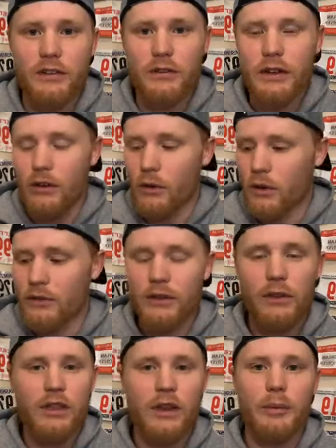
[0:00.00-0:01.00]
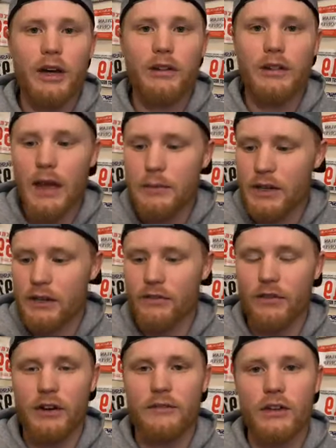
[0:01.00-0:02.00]
real or if you think about a lemon in
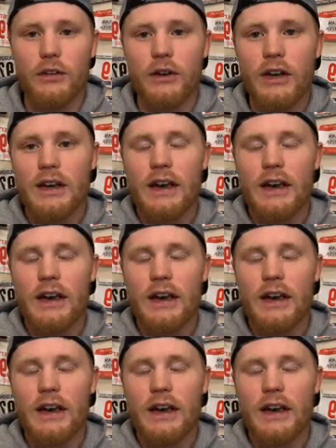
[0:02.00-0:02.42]
front of you